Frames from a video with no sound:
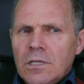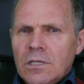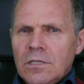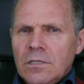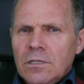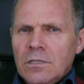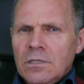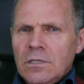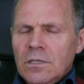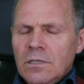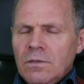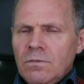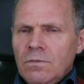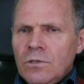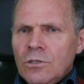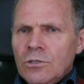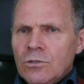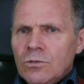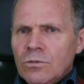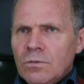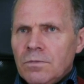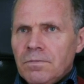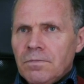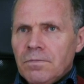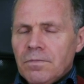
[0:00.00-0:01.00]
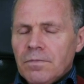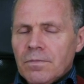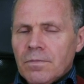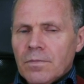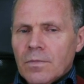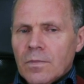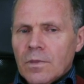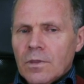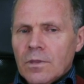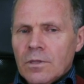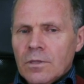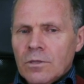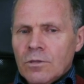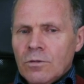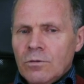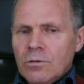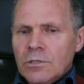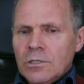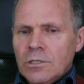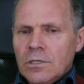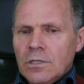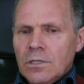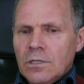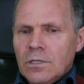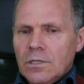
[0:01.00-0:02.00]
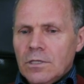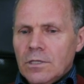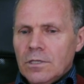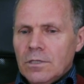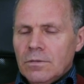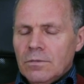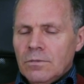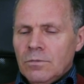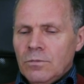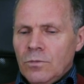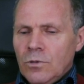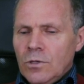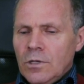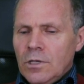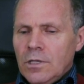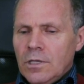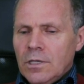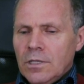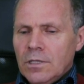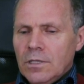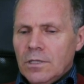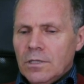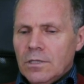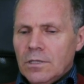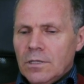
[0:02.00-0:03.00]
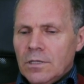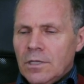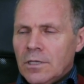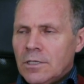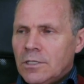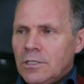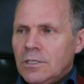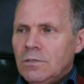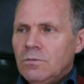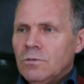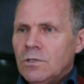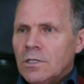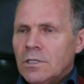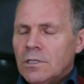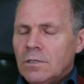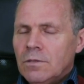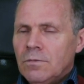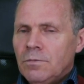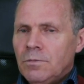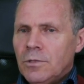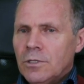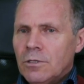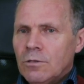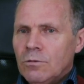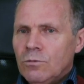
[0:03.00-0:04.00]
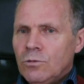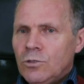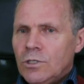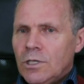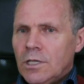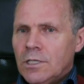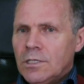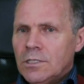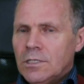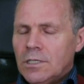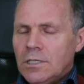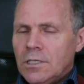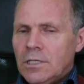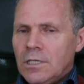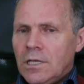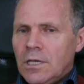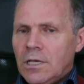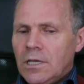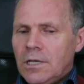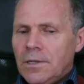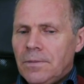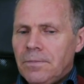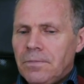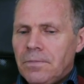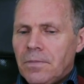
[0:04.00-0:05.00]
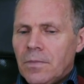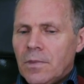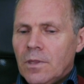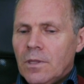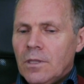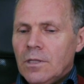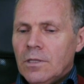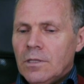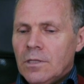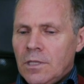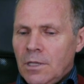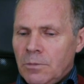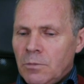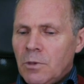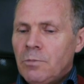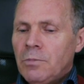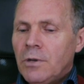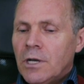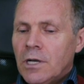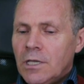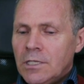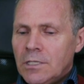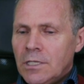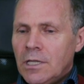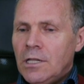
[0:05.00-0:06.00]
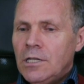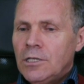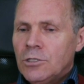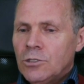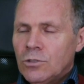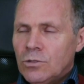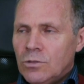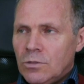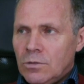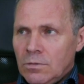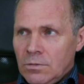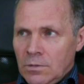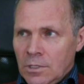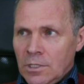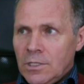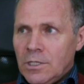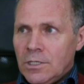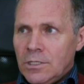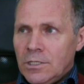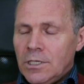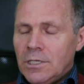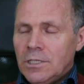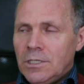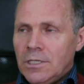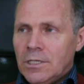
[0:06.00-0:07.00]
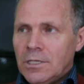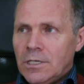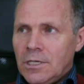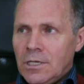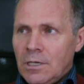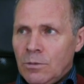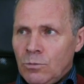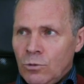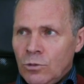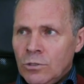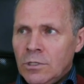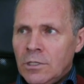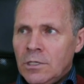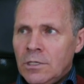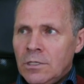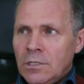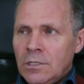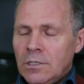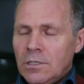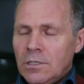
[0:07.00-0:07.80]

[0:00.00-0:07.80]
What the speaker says: see any point in getting involved more actively. We have demonstrated that these vehicles work,